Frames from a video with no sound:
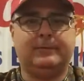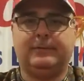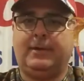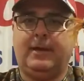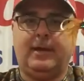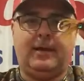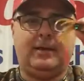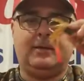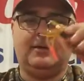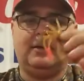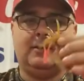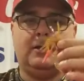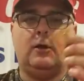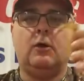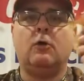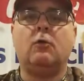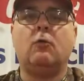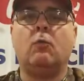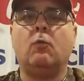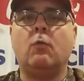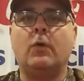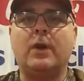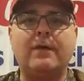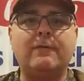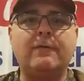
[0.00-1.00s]
Hey,
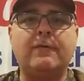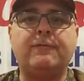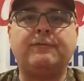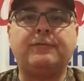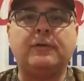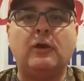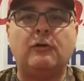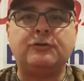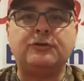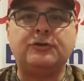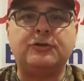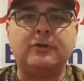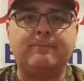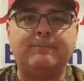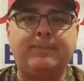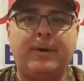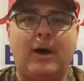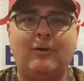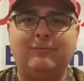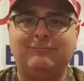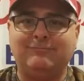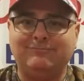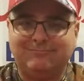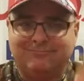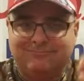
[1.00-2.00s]
whatever floats your
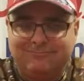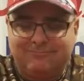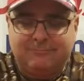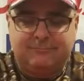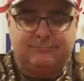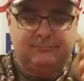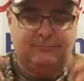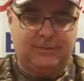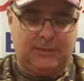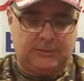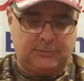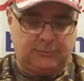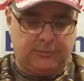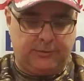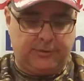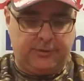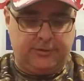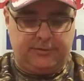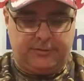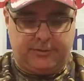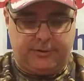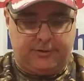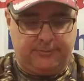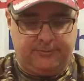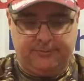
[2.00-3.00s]
boat, that's what you
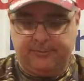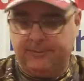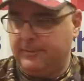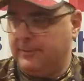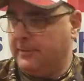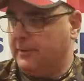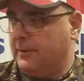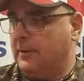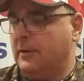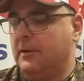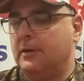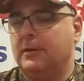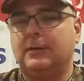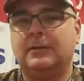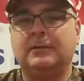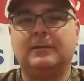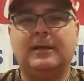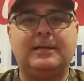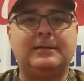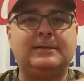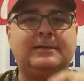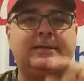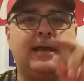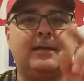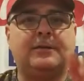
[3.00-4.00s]
do.
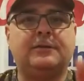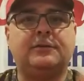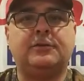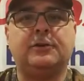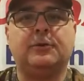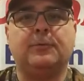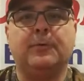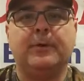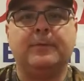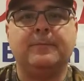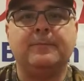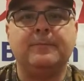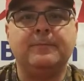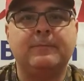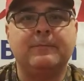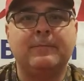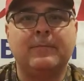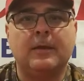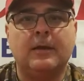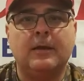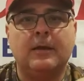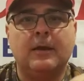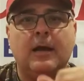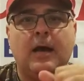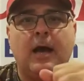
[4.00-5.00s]
Let's get to it.
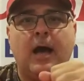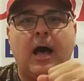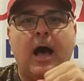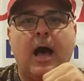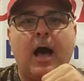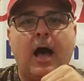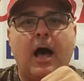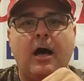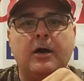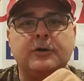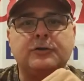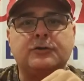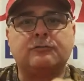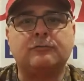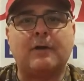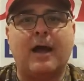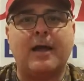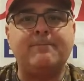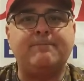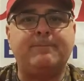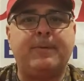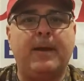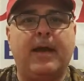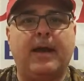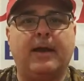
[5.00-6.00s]

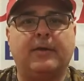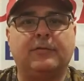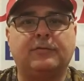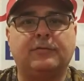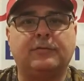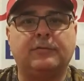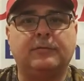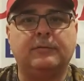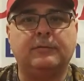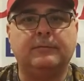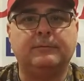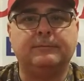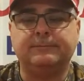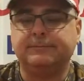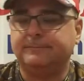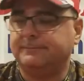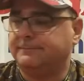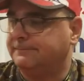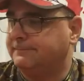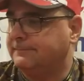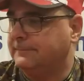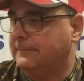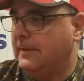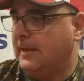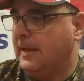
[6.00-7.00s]
Striped bass.
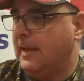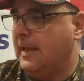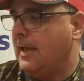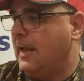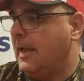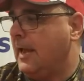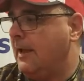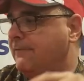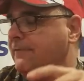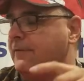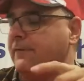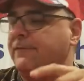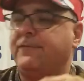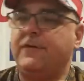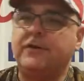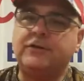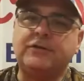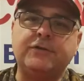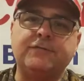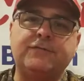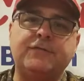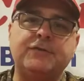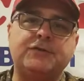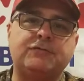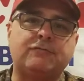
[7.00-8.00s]
If you're
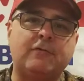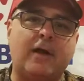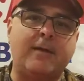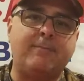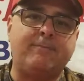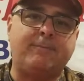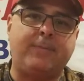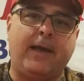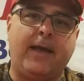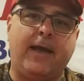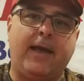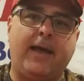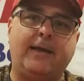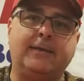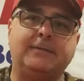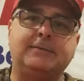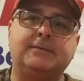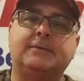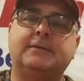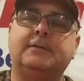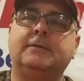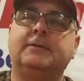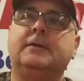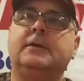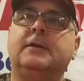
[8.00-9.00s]
fishing for striped
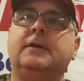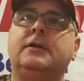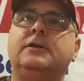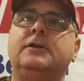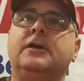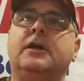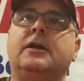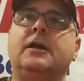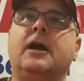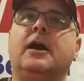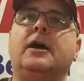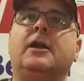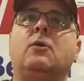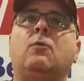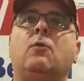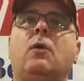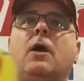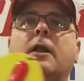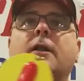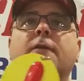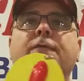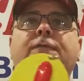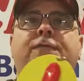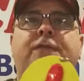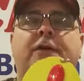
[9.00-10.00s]
bass, you're going to
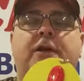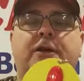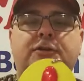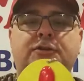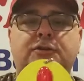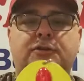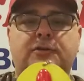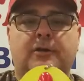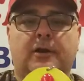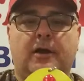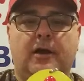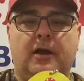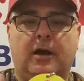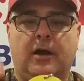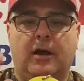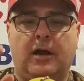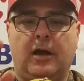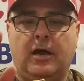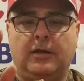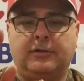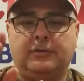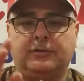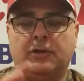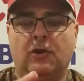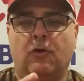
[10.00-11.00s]
want to fish
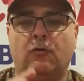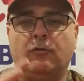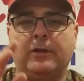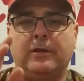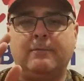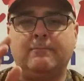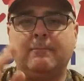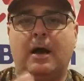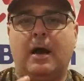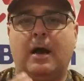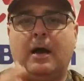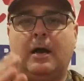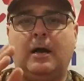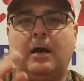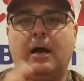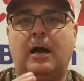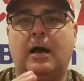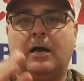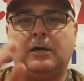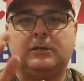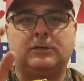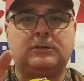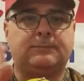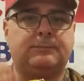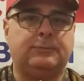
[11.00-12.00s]
a Tony
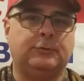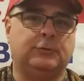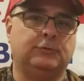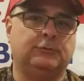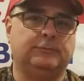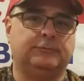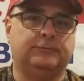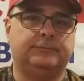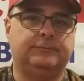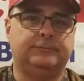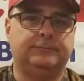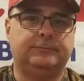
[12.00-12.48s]
Maja Spoon.